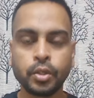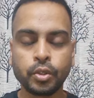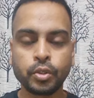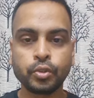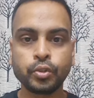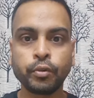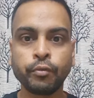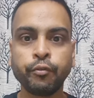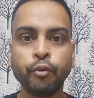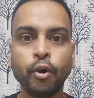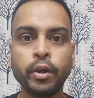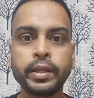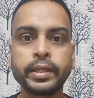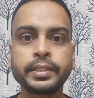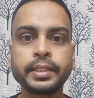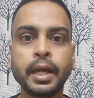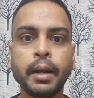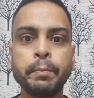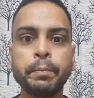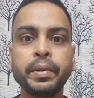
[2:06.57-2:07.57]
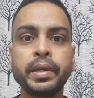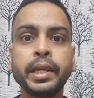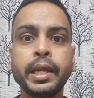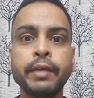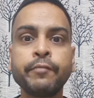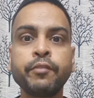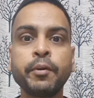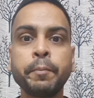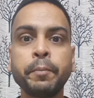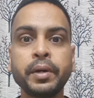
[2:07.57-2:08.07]
So for example,
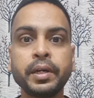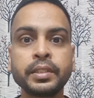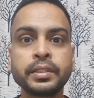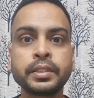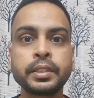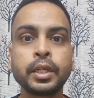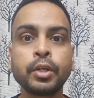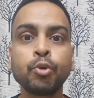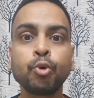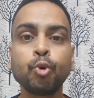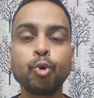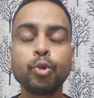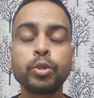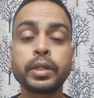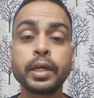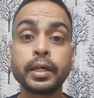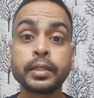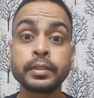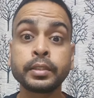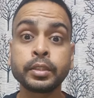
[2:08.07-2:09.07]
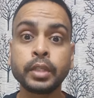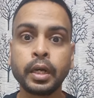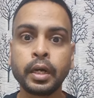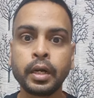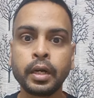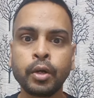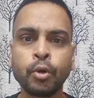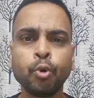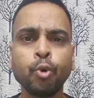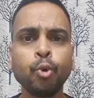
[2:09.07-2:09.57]
if a person
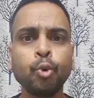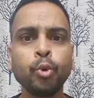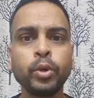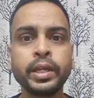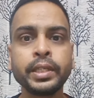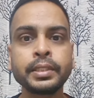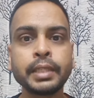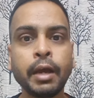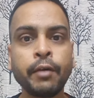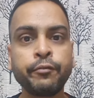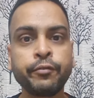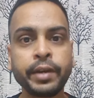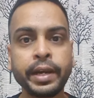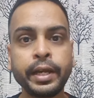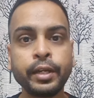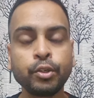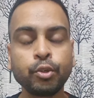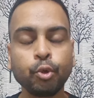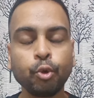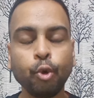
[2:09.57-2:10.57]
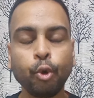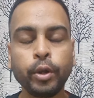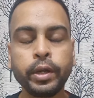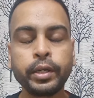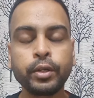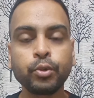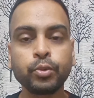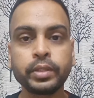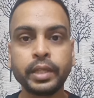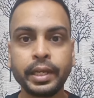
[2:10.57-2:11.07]
who is afraid to go
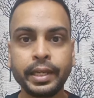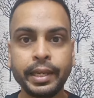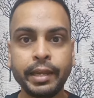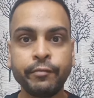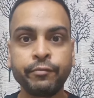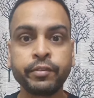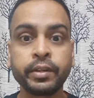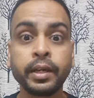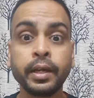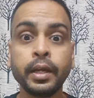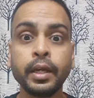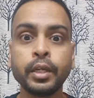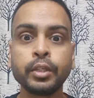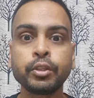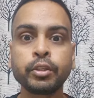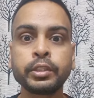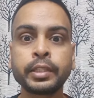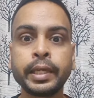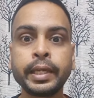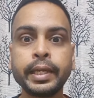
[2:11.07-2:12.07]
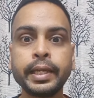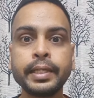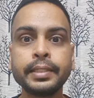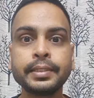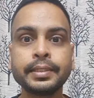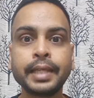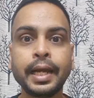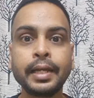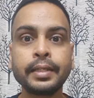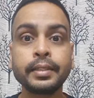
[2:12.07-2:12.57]
into the lift, the thing is
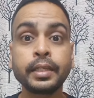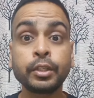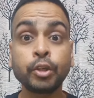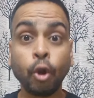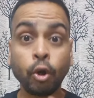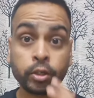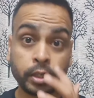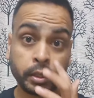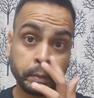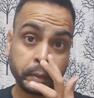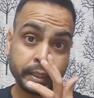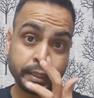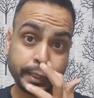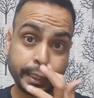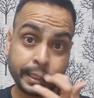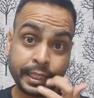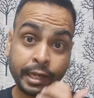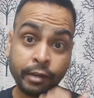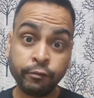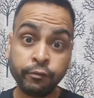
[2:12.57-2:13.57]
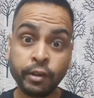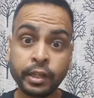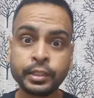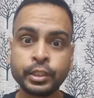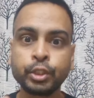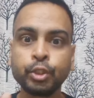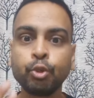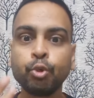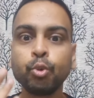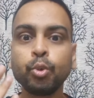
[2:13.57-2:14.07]
that the doctor may say that
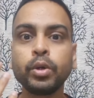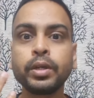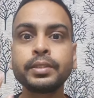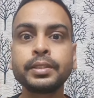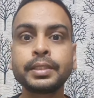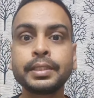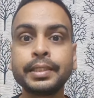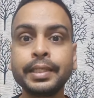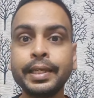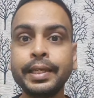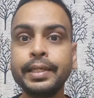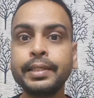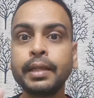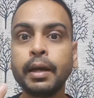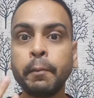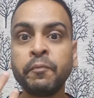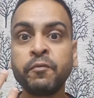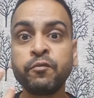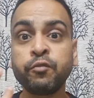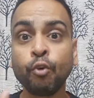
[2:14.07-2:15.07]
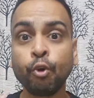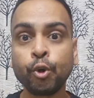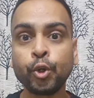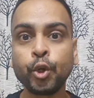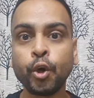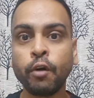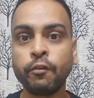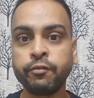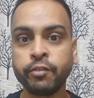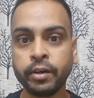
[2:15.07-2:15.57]
first you see the
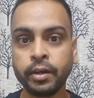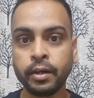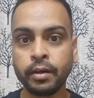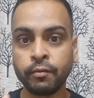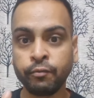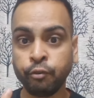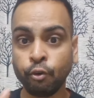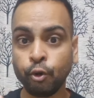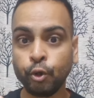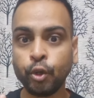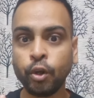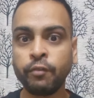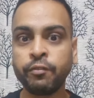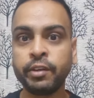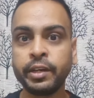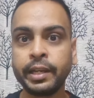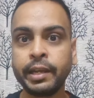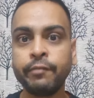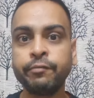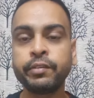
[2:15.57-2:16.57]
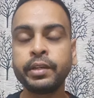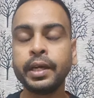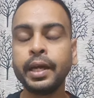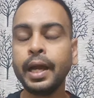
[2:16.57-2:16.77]
photo of a lift